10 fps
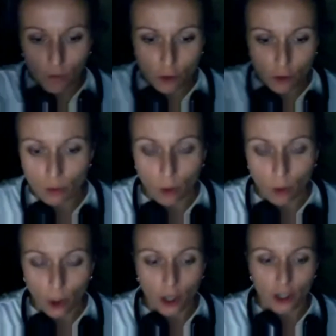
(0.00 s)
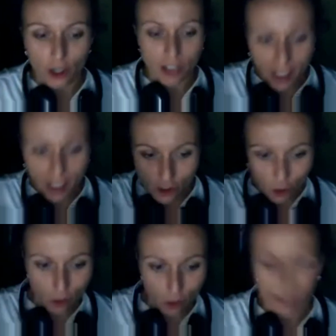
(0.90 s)
let's go for Zouk or
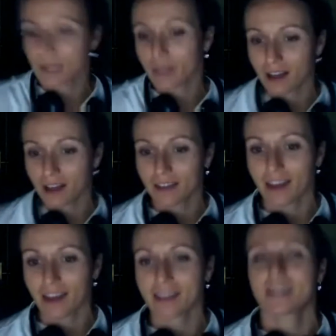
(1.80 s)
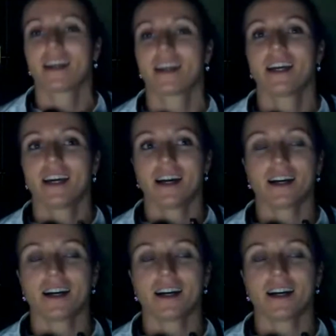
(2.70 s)
yes Zouk, something like that.